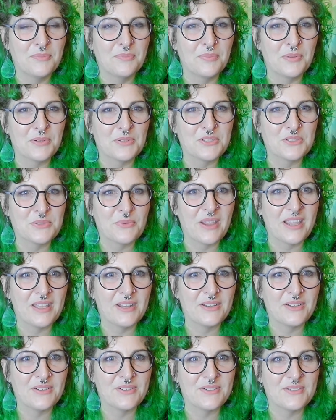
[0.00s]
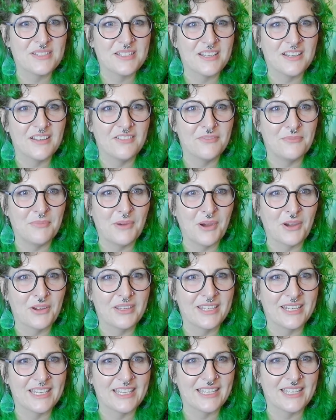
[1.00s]
persuaders of
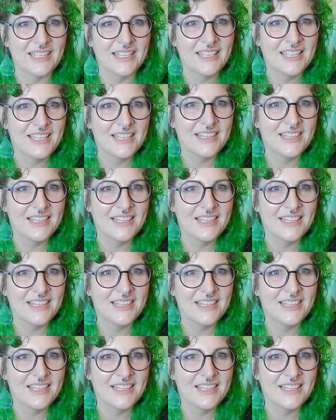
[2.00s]
marketing.